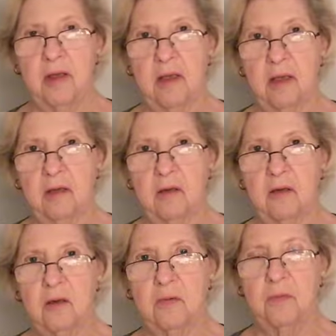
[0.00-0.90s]
and
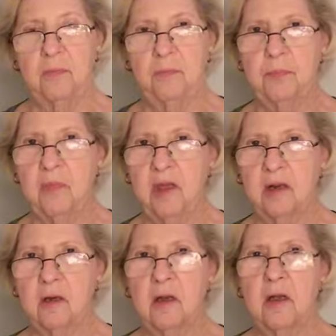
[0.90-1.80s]

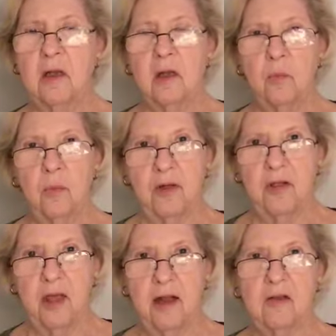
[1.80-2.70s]
then with
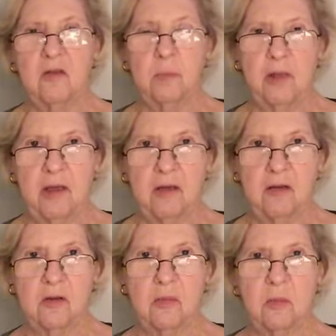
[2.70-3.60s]
that as a
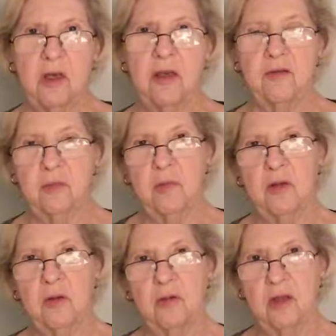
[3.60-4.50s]
base, we have some
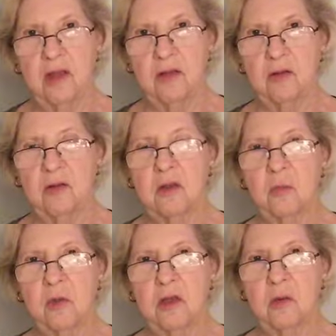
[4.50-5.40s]
other things that
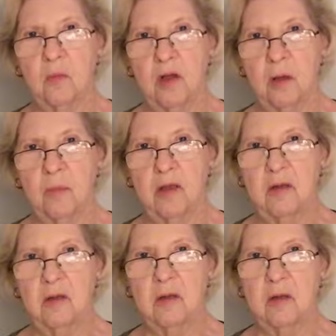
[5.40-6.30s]
we can recommend